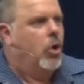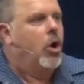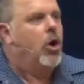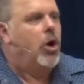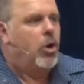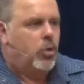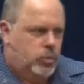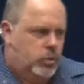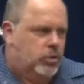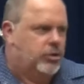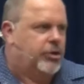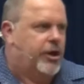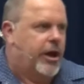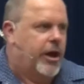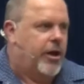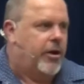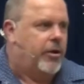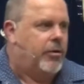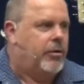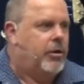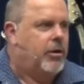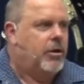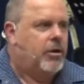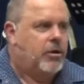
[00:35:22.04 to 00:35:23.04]
world will
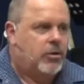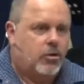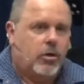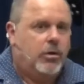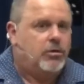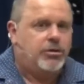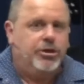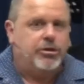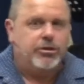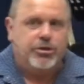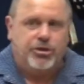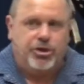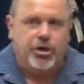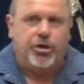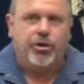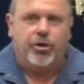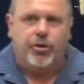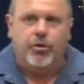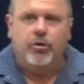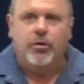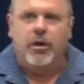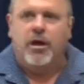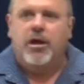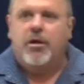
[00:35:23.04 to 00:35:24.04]
know. Not just
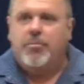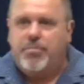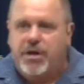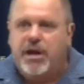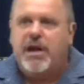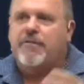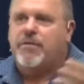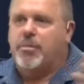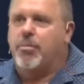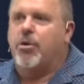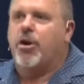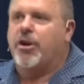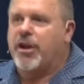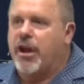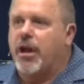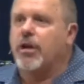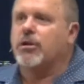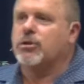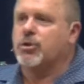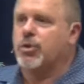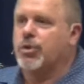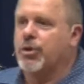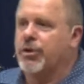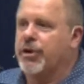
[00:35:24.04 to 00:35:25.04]
you, but everybody
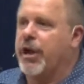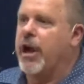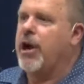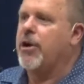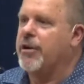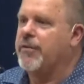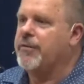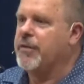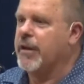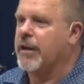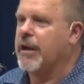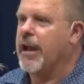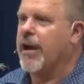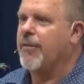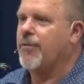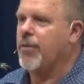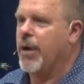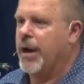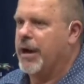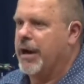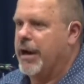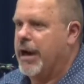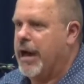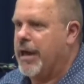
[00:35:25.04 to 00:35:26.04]
else will know if you love
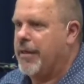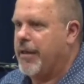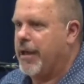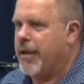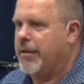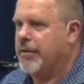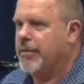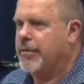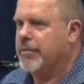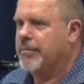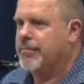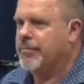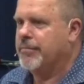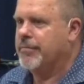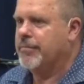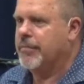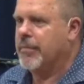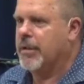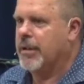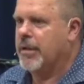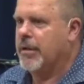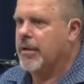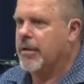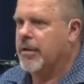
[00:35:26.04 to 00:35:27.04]
one another.
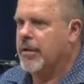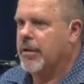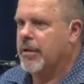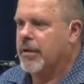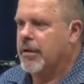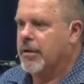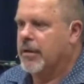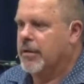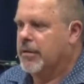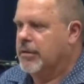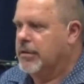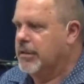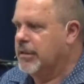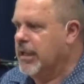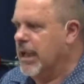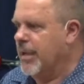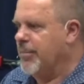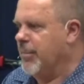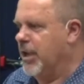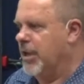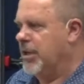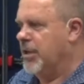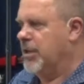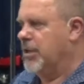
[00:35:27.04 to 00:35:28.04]
Does
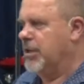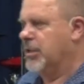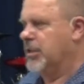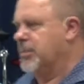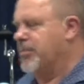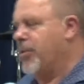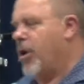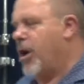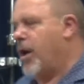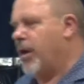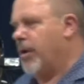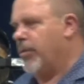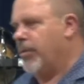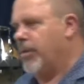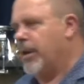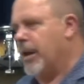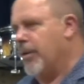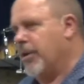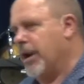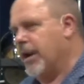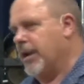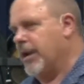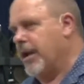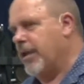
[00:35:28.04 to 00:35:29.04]
that mean you just smile
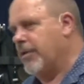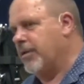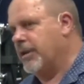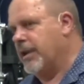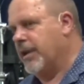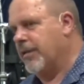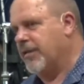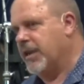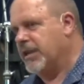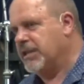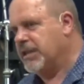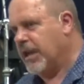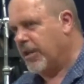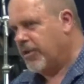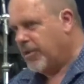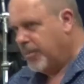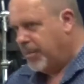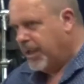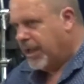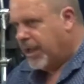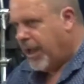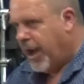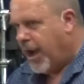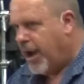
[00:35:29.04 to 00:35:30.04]
at one another and give each other
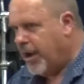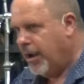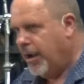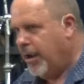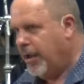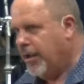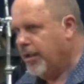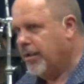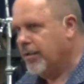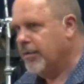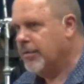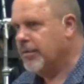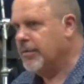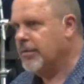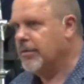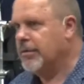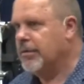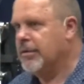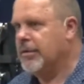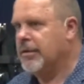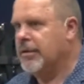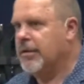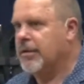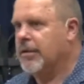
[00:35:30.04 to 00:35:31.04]
a big hug?
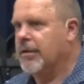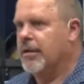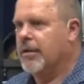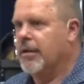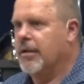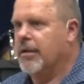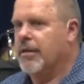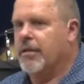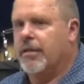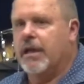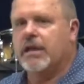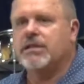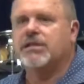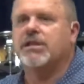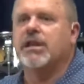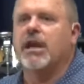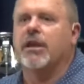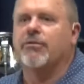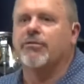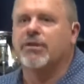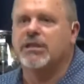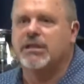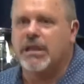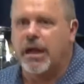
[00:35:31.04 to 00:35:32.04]
That's
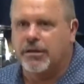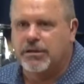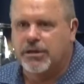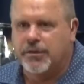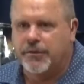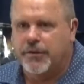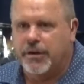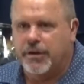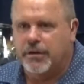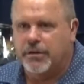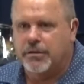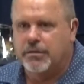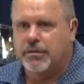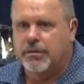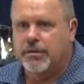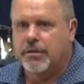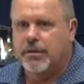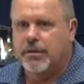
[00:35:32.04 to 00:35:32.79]
the end result of it.